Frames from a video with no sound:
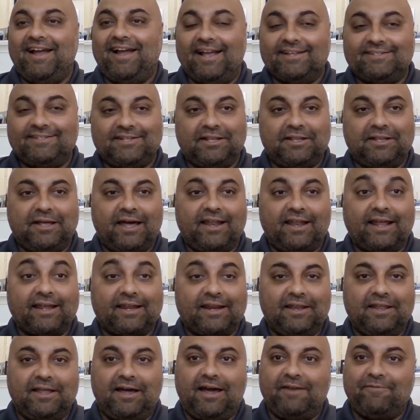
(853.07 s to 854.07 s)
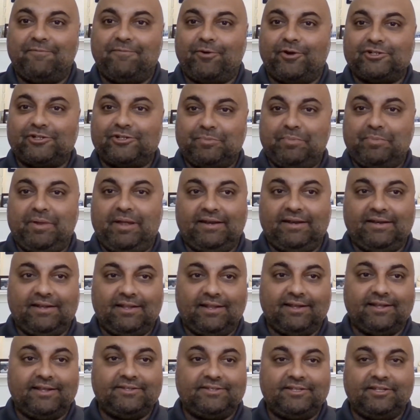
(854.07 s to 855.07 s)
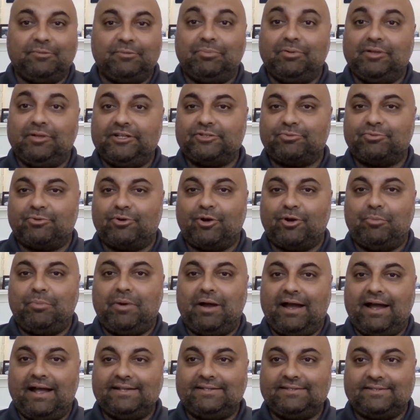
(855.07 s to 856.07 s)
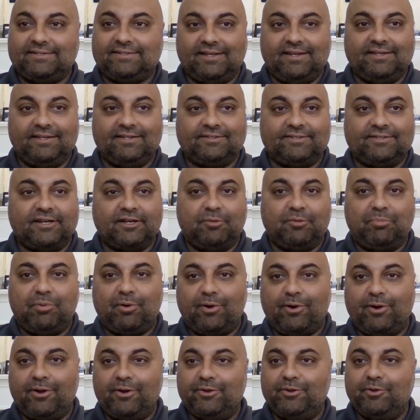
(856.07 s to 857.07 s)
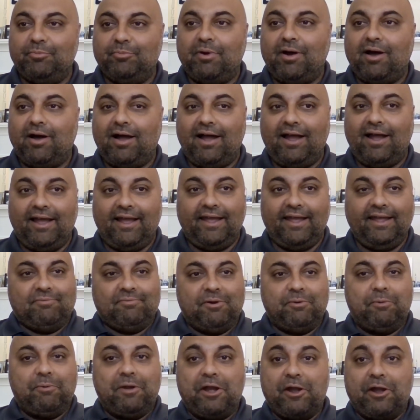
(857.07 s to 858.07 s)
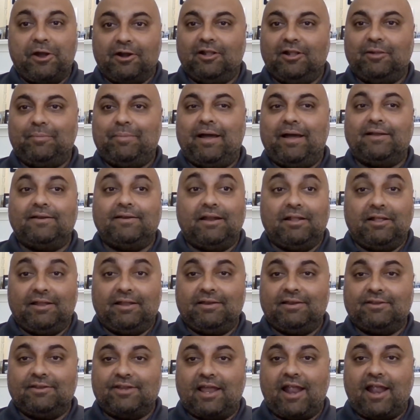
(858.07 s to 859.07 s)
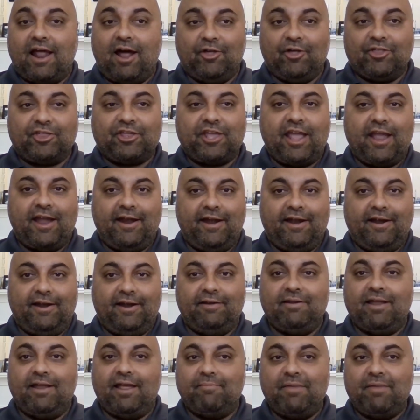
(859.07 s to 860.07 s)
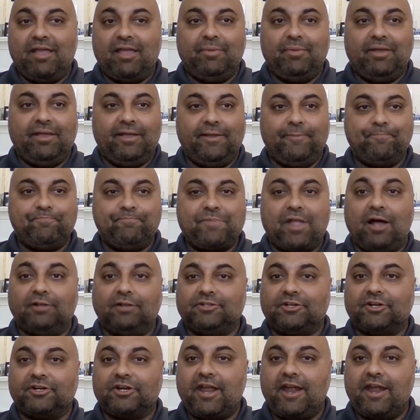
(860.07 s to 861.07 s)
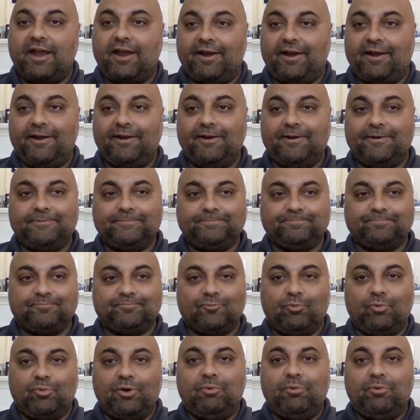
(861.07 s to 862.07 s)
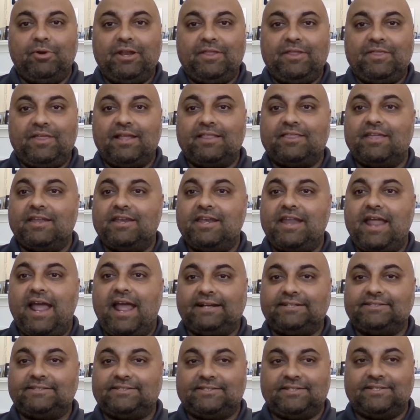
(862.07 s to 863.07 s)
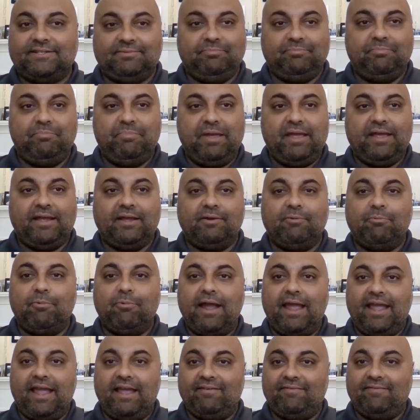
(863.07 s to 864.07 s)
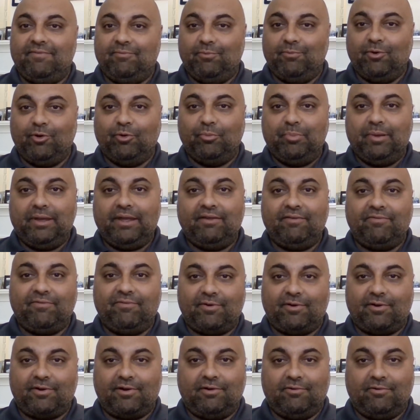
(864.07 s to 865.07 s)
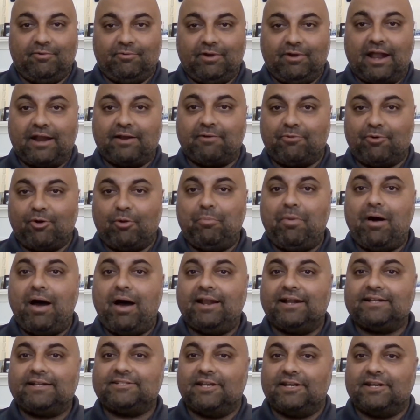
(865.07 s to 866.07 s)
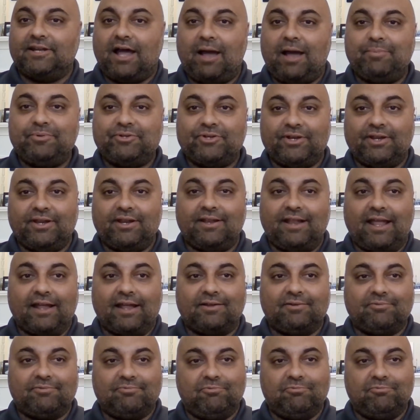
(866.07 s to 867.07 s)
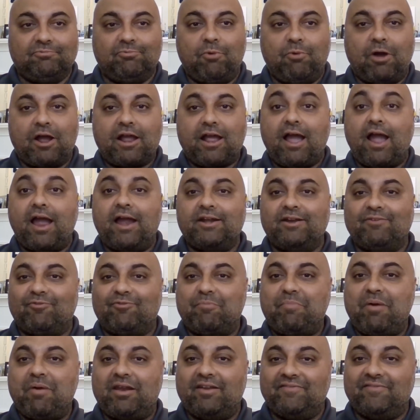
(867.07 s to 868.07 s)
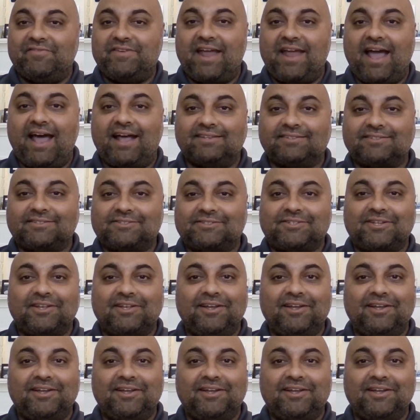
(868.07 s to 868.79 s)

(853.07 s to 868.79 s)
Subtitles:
I see a lot like in law enforcement, like you see the police robots in Singapore and Dubai. We heard a little bit about healthcare and maybe elder care. What do you think the next big wave will be for like robotics adoption? What kind of repetitive tasks?